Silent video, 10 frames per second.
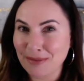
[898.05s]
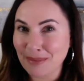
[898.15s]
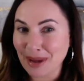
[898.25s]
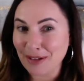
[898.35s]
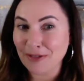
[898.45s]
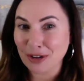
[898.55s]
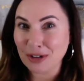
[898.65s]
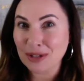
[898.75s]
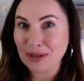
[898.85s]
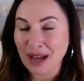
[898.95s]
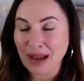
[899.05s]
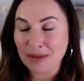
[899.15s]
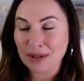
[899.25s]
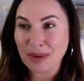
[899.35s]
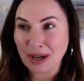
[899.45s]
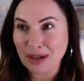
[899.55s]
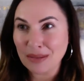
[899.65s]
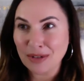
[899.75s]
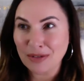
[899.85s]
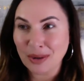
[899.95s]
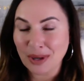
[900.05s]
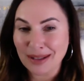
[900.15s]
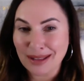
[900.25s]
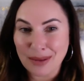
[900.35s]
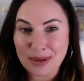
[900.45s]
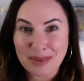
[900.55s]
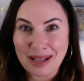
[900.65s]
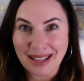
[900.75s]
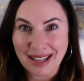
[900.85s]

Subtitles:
I was married before, and that was my